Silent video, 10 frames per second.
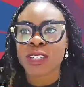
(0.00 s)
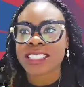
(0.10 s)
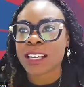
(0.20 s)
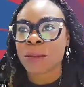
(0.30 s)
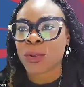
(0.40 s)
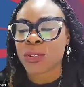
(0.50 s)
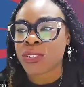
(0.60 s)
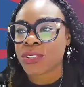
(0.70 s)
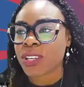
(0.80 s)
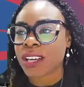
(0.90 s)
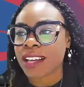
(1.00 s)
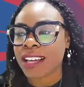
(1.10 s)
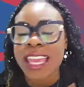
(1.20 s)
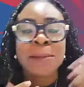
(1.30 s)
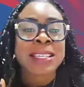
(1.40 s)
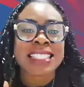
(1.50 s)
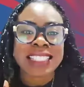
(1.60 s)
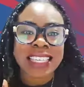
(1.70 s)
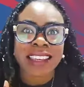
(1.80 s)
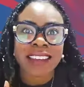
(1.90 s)
for example,
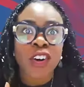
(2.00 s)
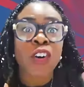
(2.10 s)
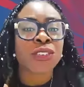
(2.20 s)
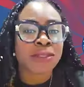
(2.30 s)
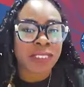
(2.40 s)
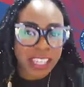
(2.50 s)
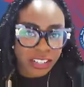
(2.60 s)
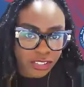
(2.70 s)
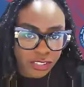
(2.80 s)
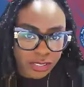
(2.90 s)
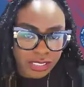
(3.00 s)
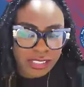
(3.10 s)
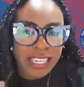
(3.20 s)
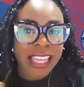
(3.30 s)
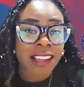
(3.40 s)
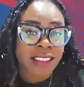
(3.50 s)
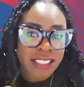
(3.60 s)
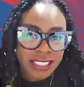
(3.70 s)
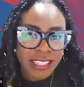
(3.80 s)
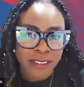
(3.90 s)
ABC Cultivators
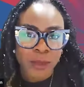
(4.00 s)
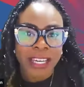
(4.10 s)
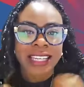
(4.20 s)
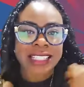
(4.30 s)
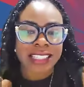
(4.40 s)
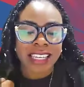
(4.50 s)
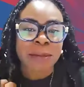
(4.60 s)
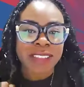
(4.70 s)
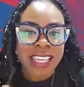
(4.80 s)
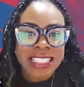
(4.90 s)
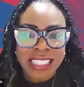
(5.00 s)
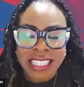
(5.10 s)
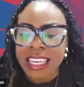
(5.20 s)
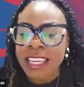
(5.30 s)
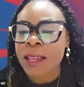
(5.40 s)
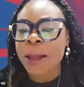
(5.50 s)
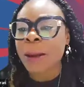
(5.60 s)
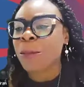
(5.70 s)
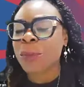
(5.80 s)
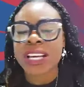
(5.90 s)
LLC, right, is the name of the entity,
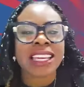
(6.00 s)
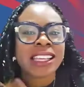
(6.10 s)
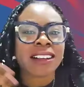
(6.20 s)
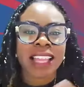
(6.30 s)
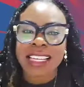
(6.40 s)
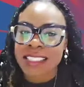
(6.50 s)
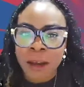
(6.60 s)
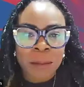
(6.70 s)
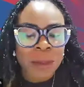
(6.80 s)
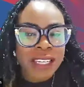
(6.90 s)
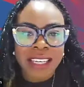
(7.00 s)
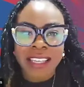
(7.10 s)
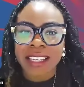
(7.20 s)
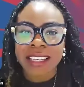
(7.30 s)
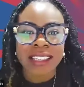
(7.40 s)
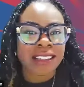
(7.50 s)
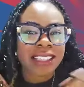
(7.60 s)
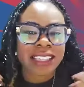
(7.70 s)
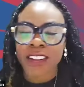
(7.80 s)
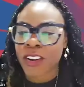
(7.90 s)
but it'll end up in,
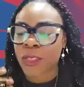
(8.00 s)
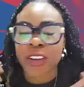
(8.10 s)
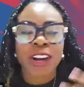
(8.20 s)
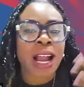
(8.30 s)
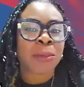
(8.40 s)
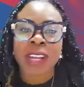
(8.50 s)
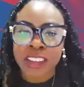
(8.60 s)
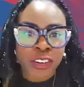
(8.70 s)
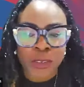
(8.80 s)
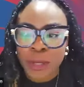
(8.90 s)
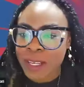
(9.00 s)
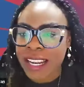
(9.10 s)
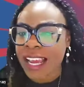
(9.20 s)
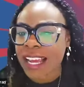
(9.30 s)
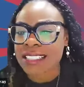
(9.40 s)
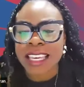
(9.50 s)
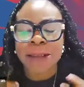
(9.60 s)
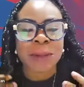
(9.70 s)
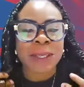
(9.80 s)
their operating agreement as